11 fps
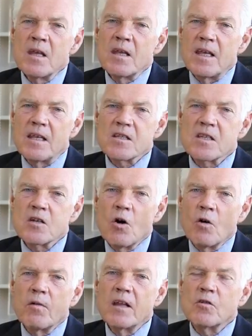is
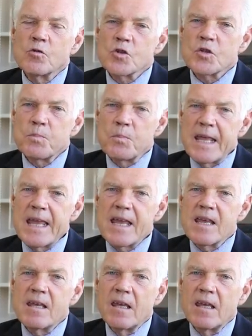going to speak